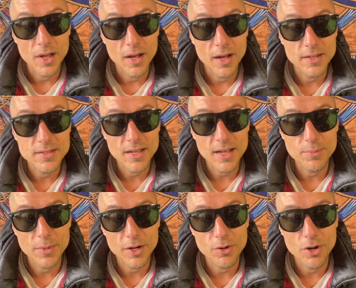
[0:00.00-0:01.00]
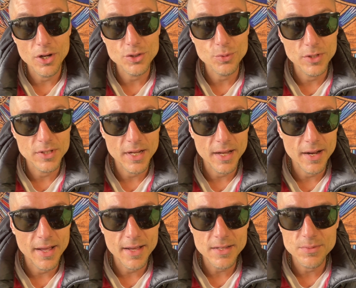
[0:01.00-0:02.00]
I sat in my garage one day and
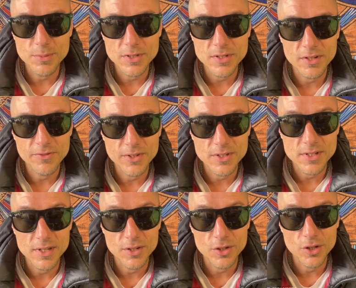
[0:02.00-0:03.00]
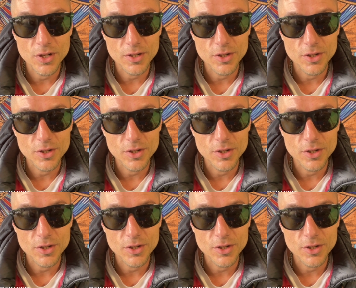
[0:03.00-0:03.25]
I asked myself, I was like, could